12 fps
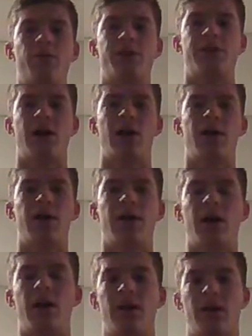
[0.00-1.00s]
which Elon
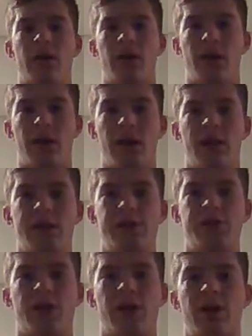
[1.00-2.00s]
got his
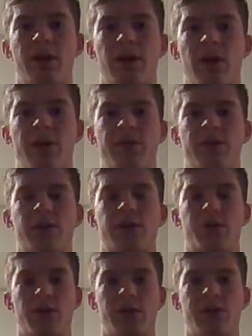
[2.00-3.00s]
share of
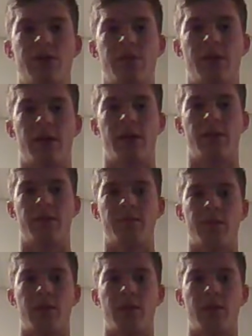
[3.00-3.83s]
$22 million.